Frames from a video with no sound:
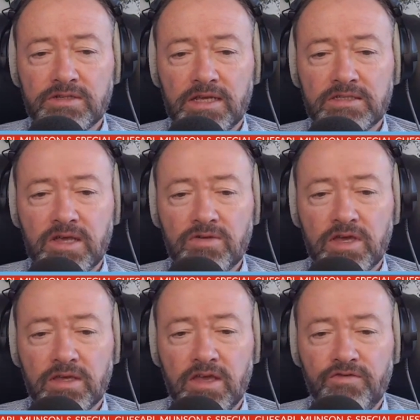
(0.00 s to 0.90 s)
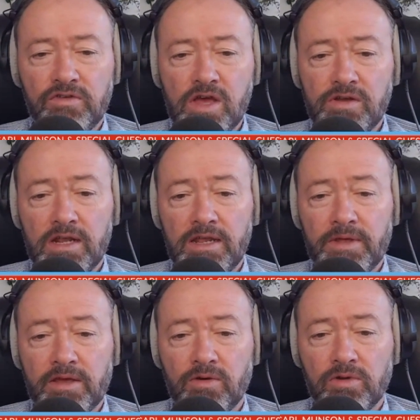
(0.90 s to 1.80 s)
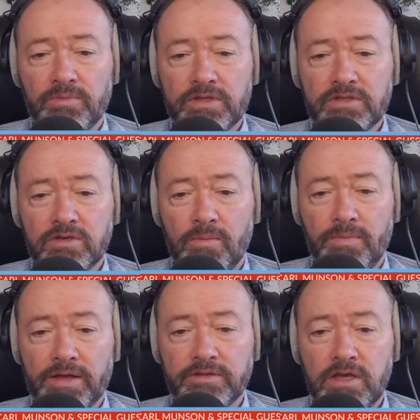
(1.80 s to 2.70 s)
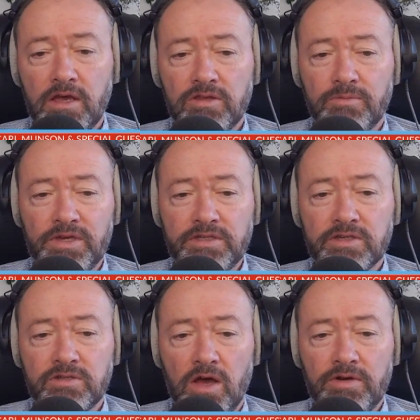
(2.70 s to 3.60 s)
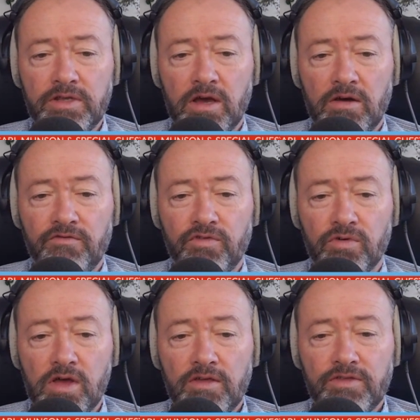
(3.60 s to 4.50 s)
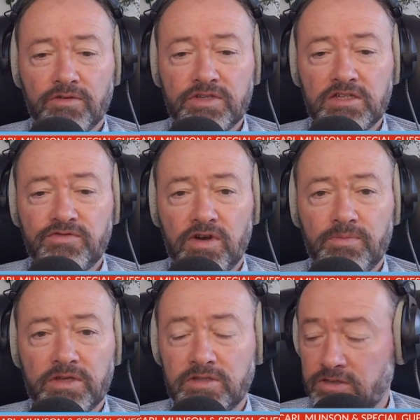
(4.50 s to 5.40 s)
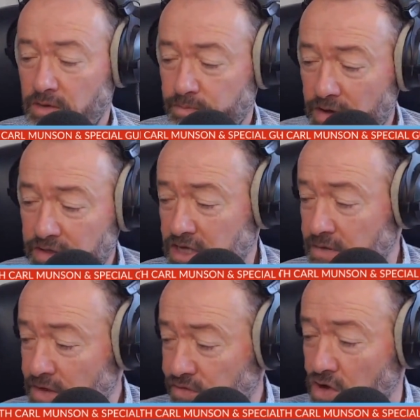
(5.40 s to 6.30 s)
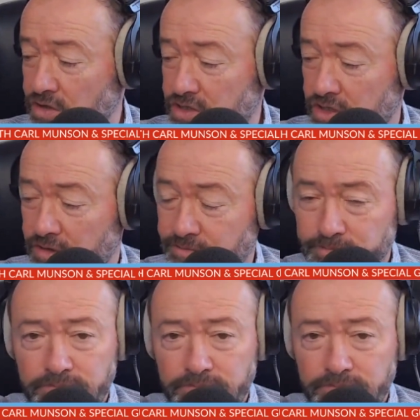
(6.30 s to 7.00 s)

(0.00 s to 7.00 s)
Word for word: less soaking. If you don't eliminate all the bitter compounds, the beans are not only harmful, they'll taste very bitter. So by the time they've got to you